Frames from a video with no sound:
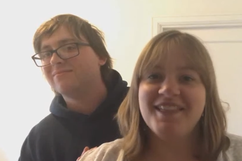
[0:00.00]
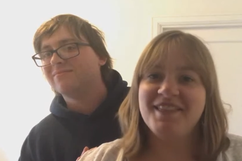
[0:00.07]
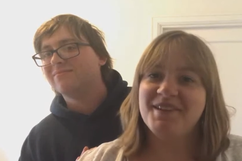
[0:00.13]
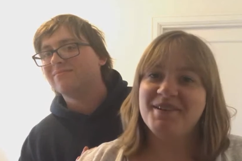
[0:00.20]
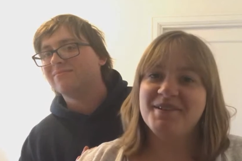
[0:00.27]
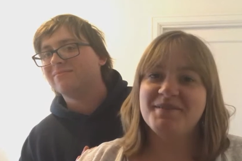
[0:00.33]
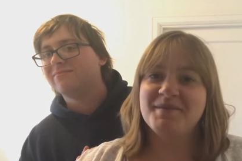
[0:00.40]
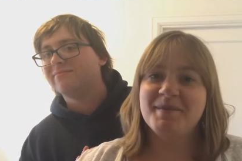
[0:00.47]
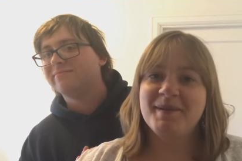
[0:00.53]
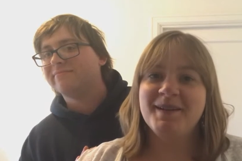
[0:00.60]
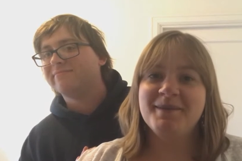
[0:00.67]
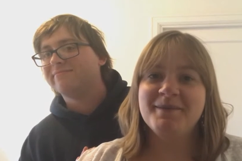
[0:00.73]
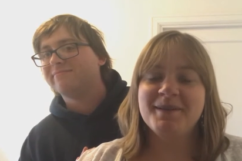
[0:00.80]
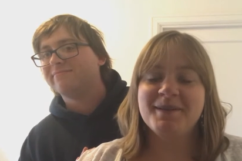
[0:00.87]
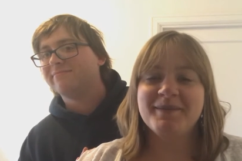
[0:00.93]
Speaker 1: Hello
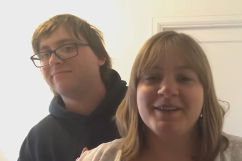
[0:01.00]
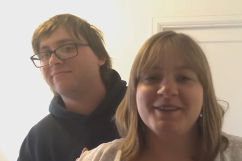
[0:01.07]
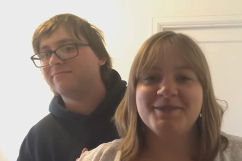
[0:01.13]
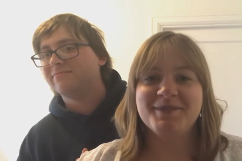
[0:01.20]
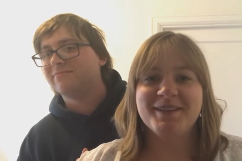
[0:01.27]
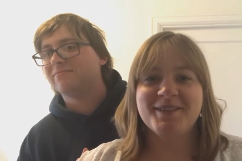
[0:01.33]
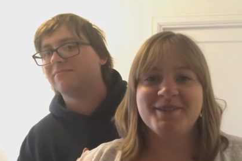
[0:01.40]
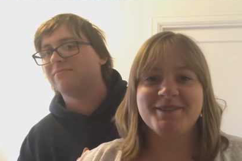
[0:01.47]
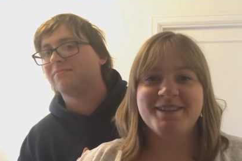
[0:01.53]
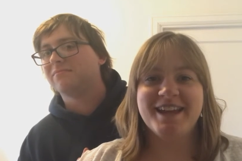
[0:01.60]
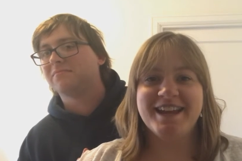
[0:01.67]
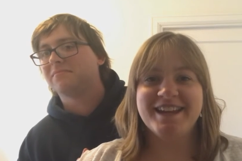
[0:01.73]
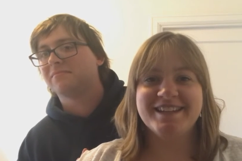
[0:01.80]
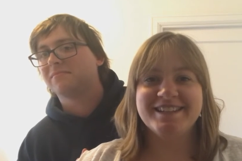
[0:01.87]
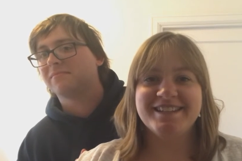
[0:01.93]
everybody, welcome back to
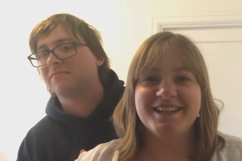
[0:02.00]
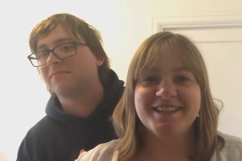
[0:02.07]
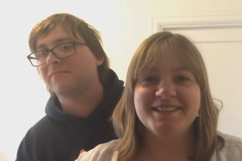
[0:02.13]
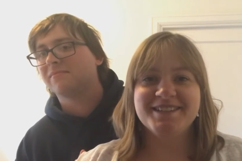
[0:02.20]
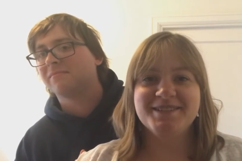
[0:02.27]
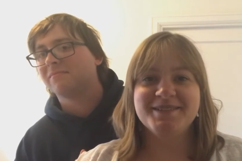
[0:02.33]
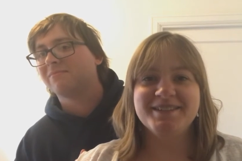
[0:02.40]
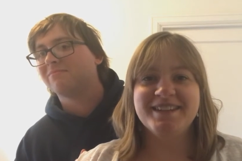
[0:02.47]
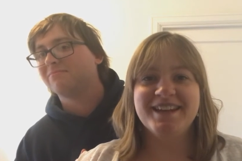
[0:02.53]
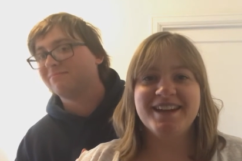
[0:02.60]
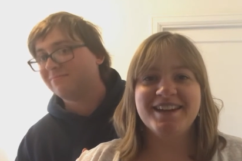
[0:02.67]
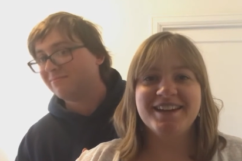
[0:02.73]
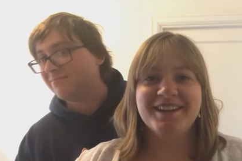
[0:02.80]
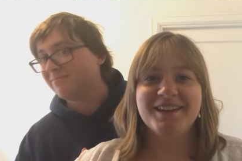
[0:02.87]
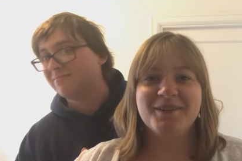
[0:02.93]
another Taste Test
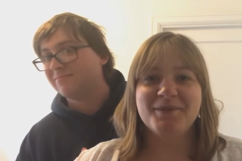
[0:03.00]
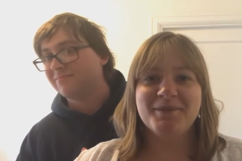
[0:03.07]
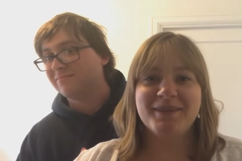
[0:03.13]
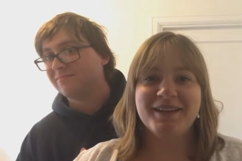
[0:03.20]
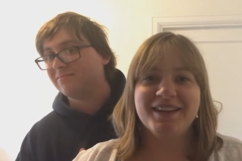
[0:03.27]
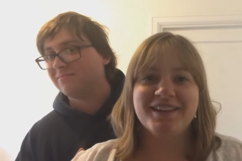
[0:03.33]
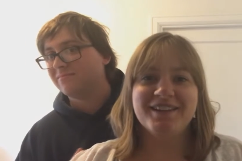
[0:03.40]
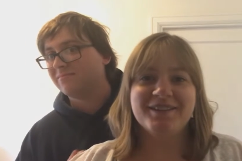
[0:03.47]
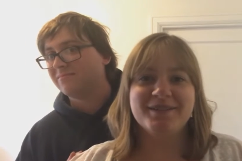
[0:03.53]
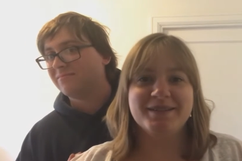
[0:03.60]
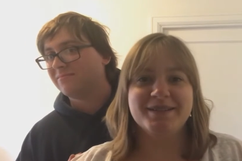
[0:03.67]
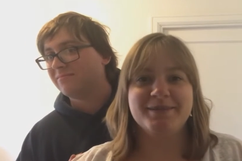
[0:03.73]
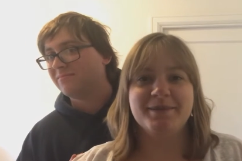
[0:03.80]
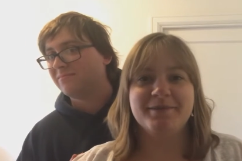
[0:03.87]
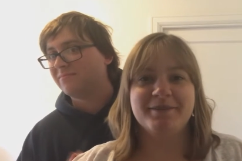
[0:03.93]
Tuesday. We
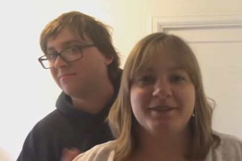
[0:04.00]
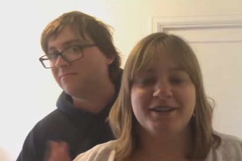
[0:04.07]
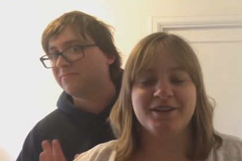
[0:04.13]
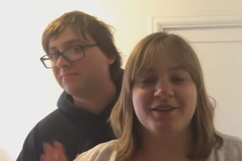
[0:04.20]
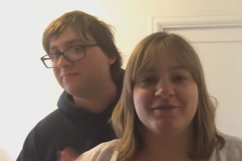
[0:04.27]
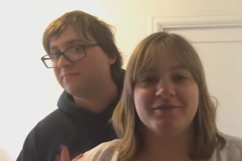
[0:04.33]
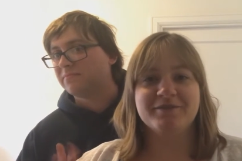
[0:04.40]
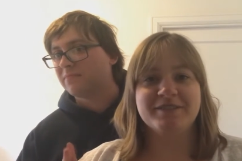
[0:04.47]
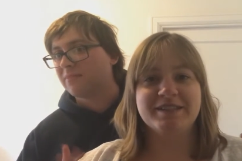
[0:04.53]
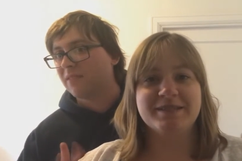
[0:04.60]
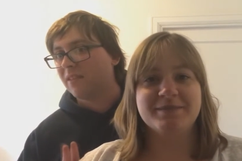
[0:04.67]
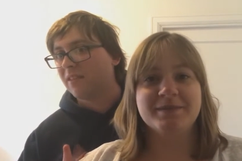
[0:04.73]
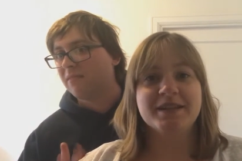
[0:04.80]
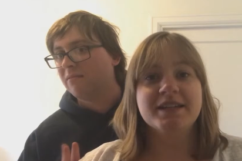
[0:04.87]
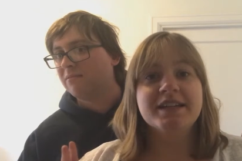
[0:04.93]
are going to be running off
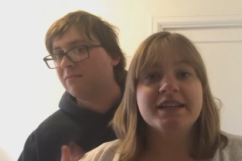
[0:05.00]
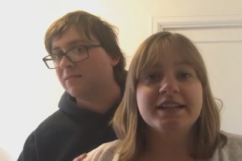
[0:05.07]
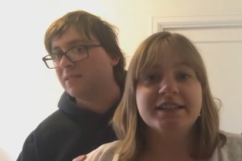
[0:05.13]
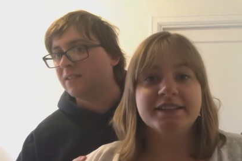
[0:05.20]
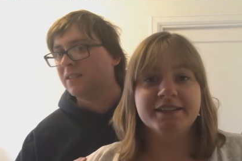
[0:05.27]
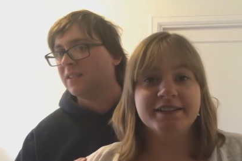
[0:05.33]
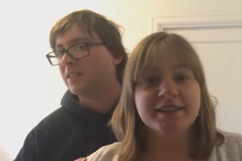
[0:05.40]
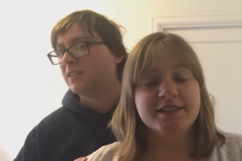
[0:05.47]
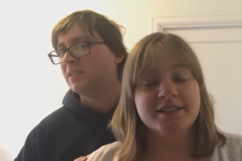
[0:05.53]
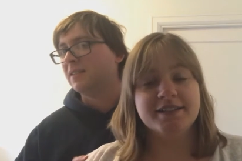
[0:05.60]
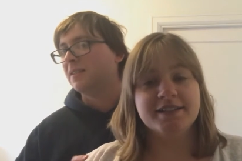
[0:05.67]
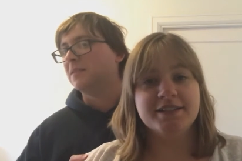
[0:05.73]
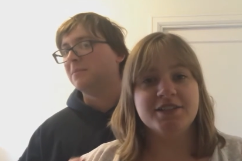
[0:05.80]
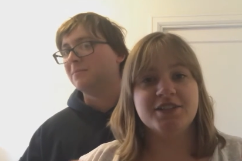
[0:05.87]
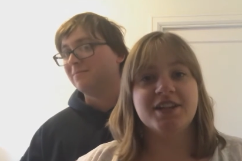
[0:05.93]
of some
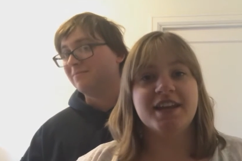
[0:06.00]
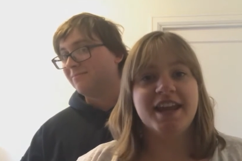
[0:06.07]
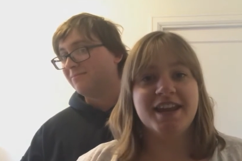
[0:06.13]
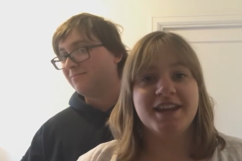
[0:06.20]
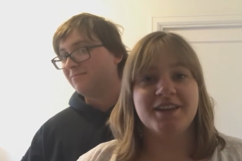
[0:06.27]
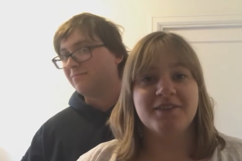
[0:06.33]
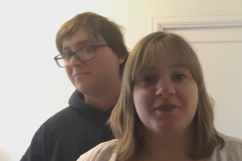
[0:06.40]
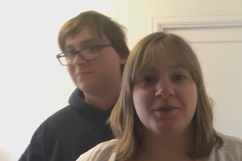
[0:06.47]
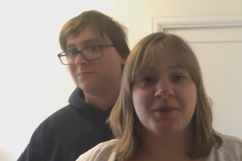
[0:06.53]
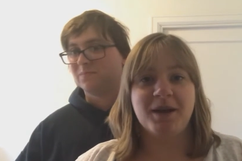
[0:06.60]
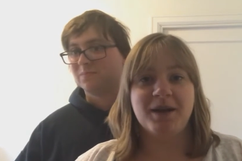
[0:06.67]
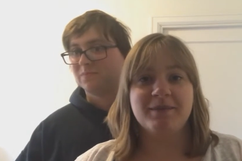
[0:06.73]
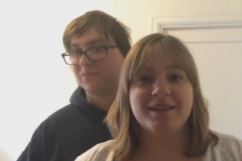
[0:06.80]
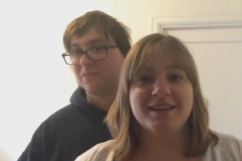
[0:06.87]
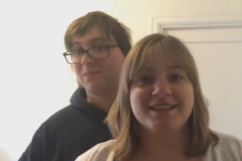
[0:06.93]
clearance Easter candy
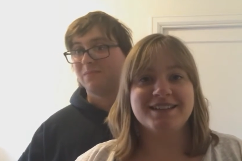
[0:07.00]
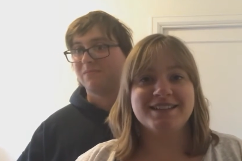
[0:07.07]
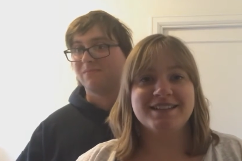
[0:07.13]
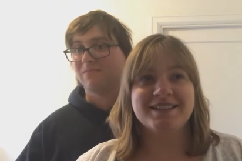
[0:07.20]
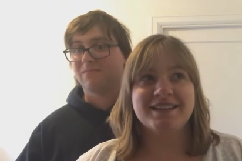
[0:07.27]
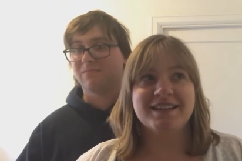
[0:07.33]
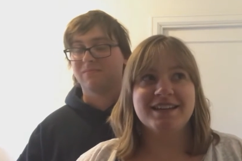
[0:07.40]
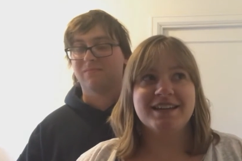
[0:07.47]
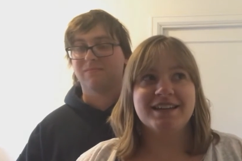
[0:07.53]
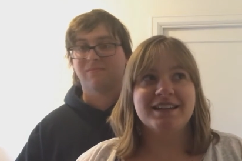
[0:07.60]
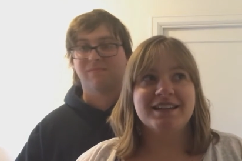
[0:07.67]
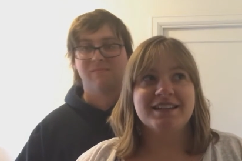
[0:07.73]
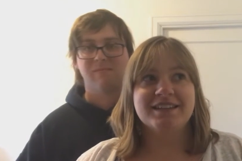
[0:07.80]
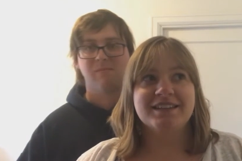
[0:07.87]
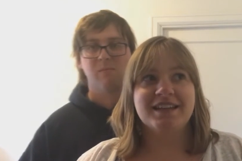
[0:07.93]
for a while because
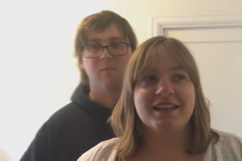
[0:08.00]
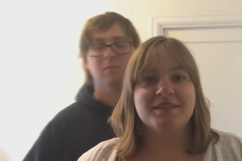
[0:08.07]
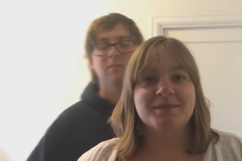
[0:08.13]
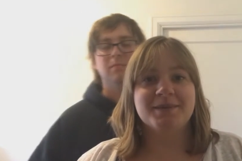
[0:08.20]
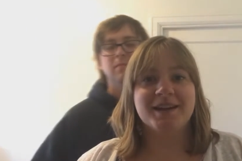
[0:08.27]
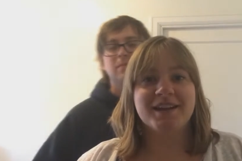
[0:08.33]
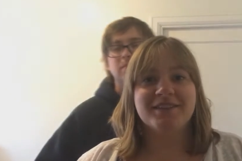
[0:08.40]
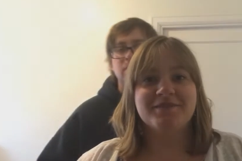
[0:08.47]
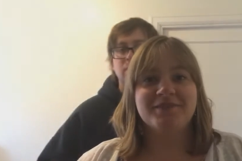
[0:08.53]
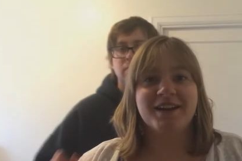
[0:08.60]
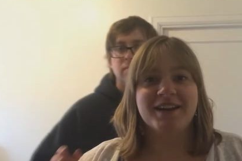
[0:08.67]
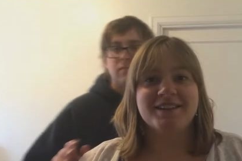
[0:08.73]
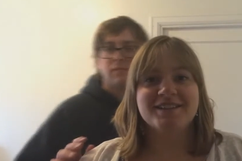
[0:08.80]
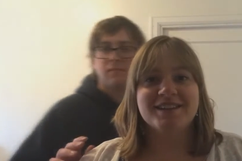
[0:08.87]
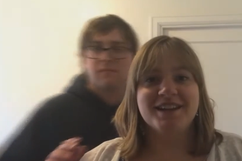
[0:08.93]
that's what I
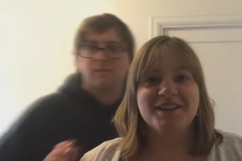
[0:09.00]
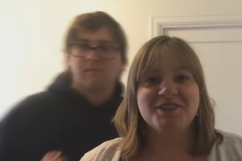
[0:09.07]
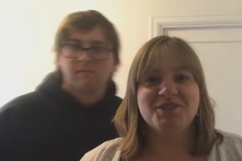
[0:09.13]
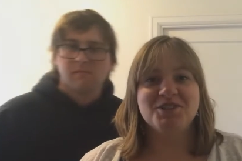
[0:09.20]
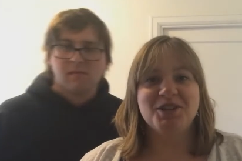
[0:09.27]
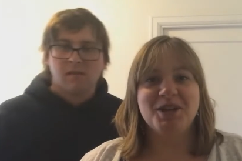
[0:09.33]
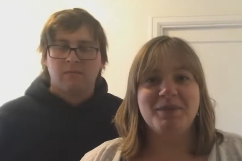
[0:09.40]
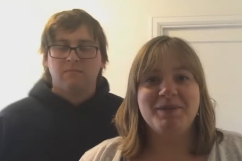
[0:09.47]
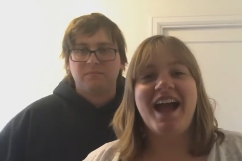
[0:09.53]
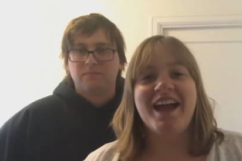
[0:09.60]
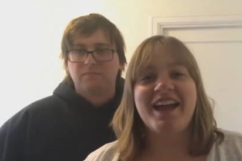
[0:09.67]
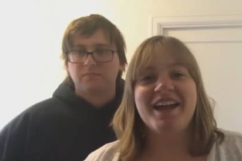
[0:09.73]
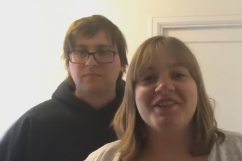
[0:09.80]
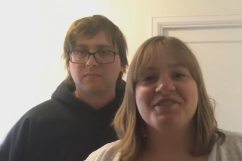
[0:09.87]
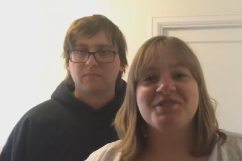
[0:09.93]
can find and it's
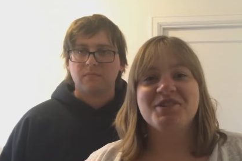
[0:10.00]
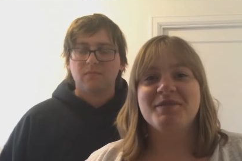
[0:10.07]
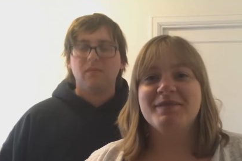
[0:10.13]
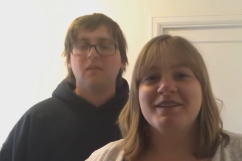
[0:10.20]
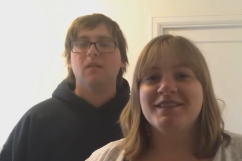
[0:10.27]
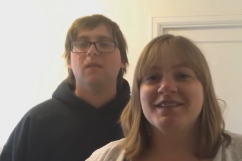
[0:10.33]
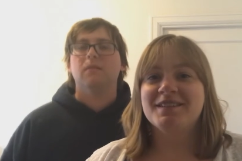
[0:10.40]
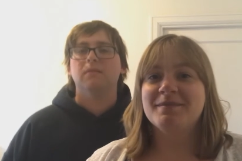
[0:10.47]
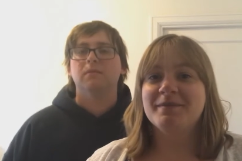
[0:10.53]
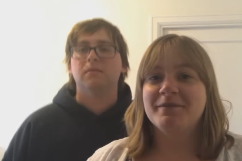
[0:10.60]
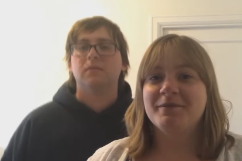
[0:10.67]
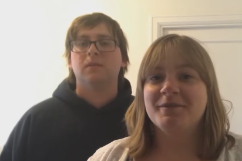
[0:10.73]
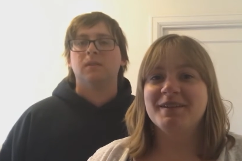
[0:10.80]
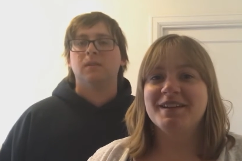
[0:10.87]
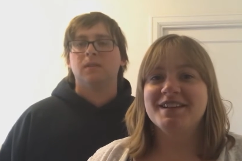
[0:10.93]
cheap. I actually bought
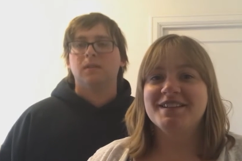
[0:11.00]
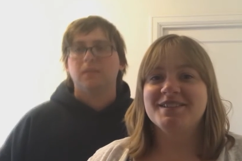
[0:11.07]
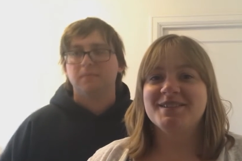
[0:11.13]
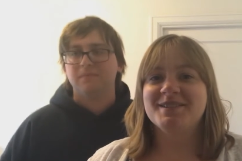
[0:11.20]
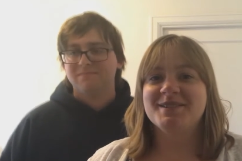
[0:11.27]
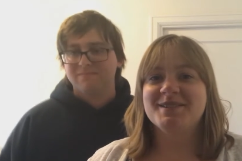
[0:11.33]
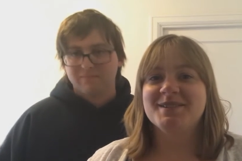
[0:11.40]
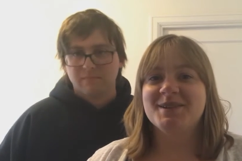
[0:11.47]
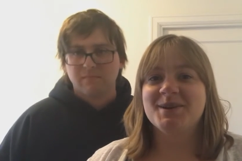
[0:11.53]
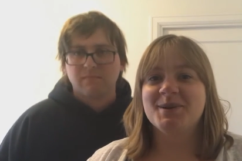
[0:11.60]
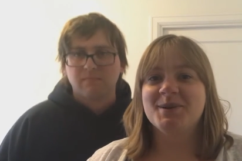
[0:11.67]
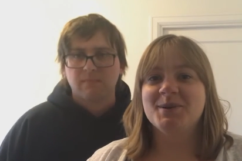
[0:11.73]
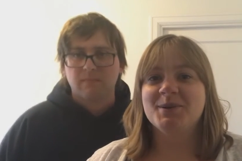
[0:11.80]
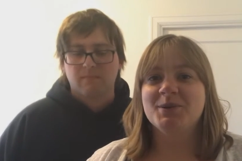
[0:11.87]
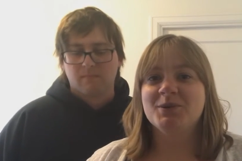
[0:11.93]
this before Easter,
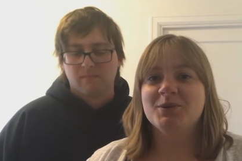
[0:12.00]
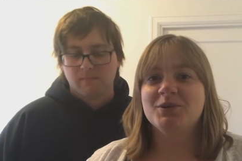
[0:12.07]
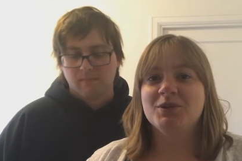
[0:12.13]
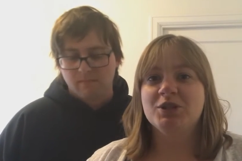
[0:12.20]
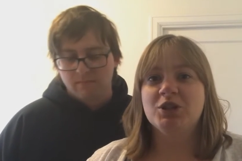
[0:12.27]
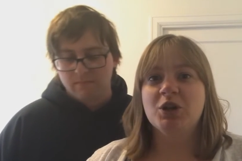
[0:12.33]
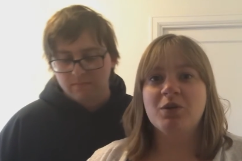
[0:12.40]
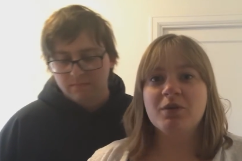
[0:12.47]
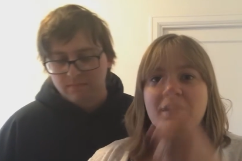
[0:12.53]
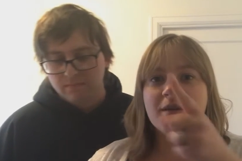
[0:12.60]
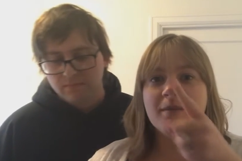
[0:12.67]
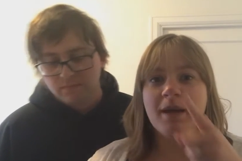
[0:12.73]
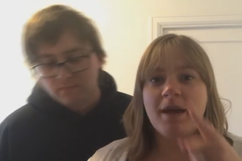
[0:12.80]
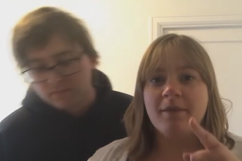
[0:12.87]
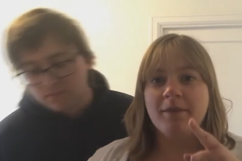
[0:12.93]
so don't come